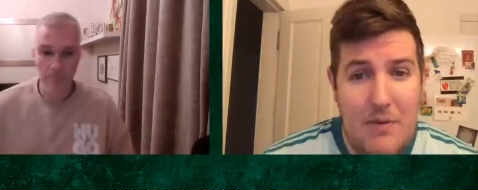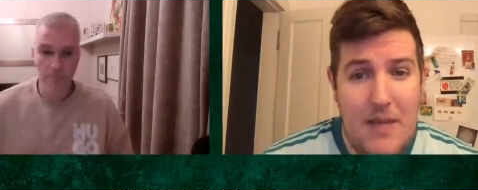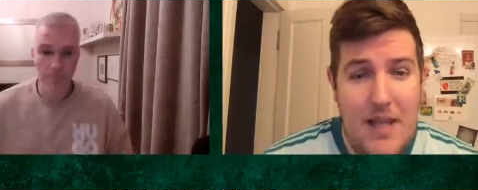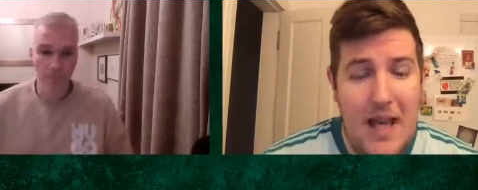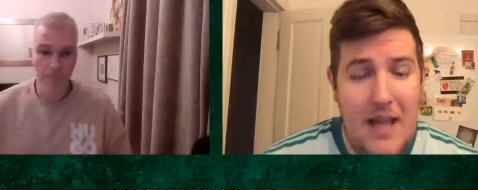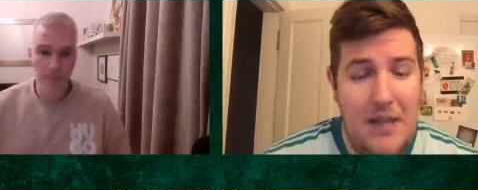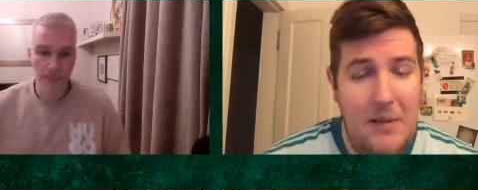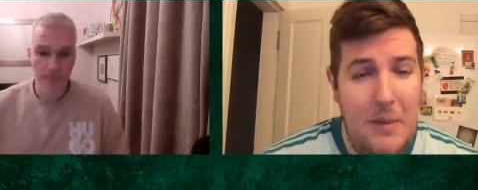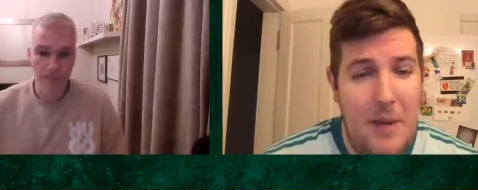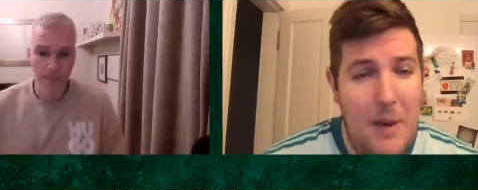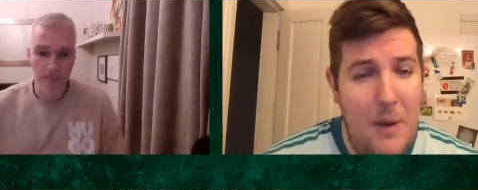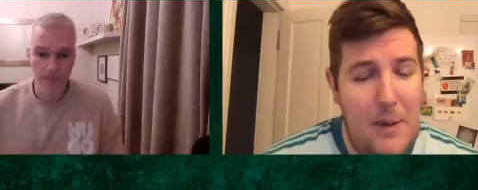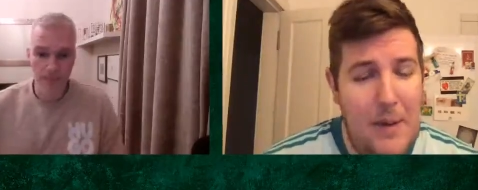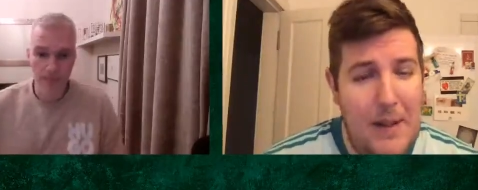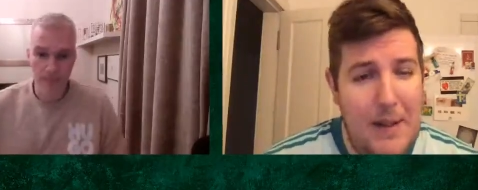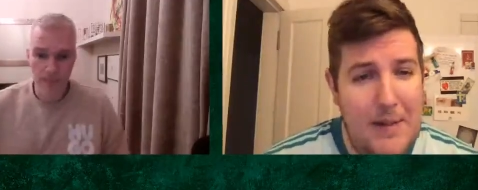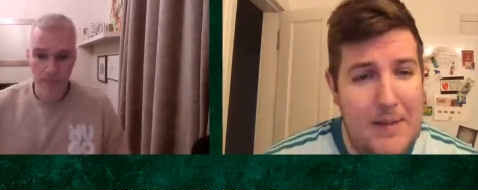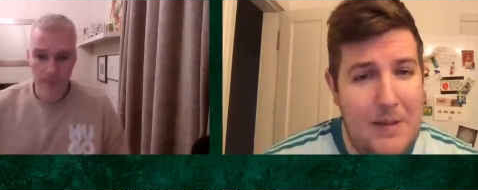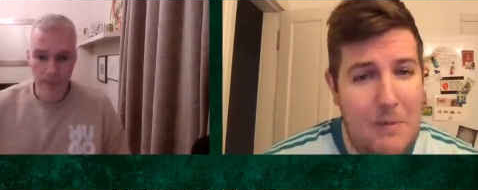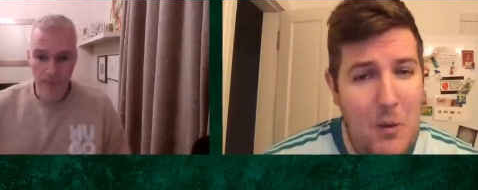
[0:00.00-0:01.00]
Speaker 1: Lagerbielke
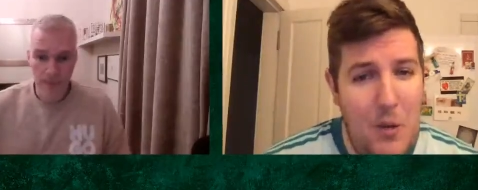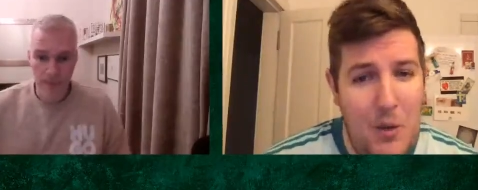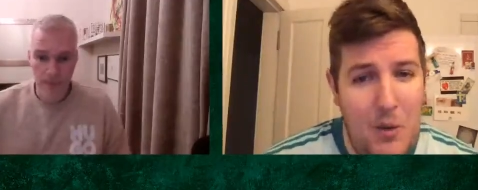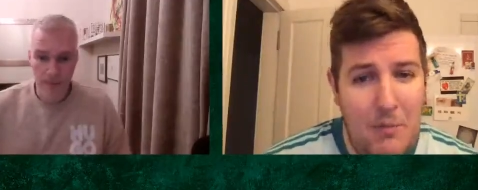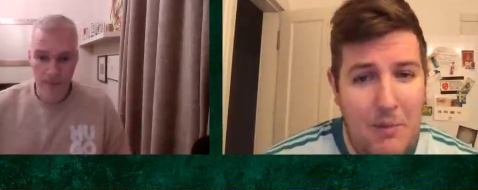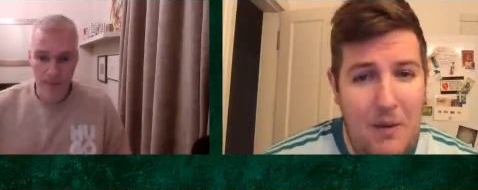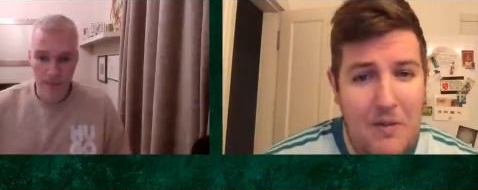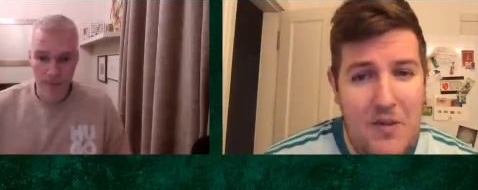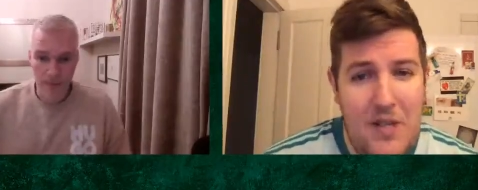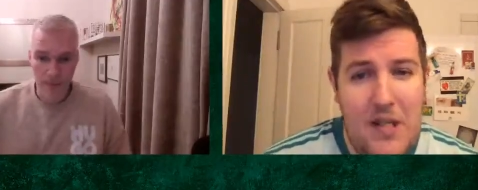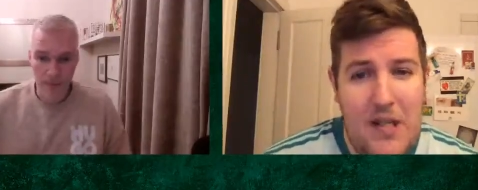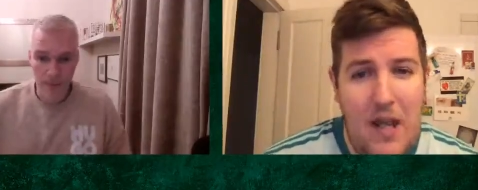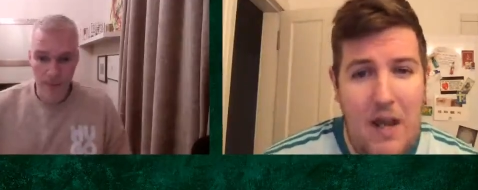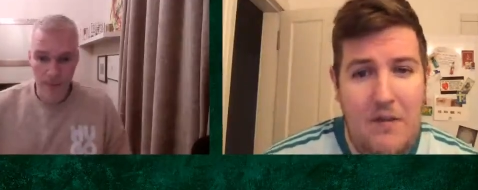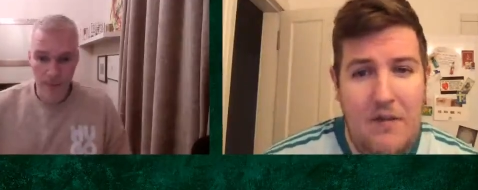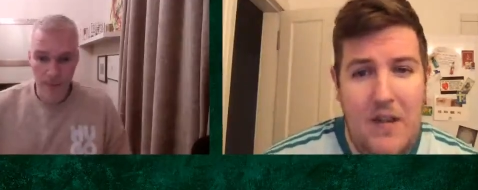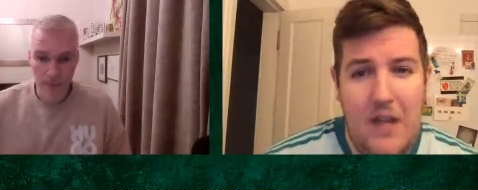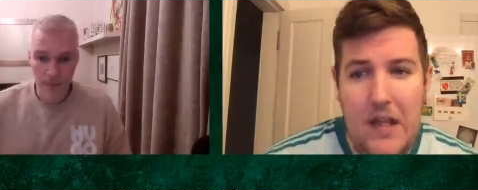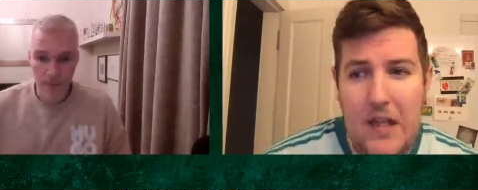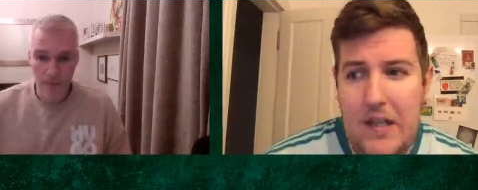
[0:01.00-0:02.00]
tomorrow. I've just got a
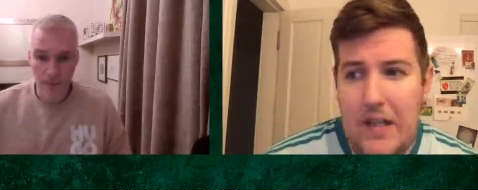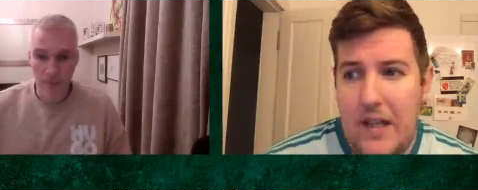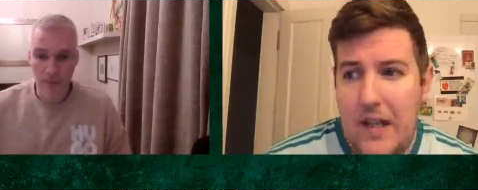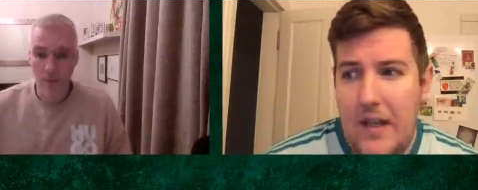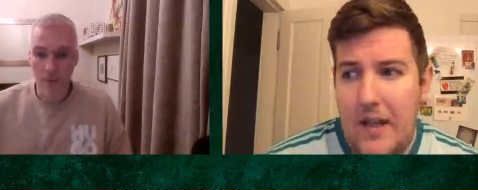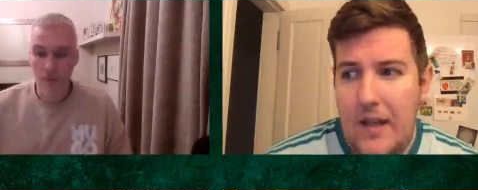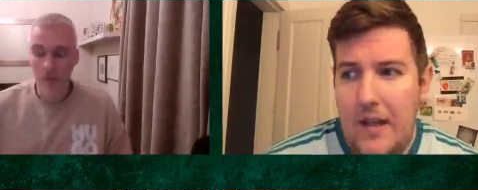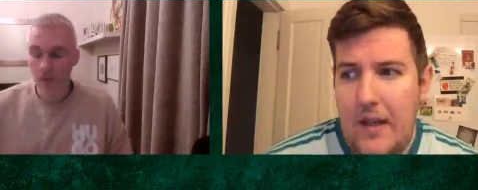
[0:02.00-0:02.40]
feeling that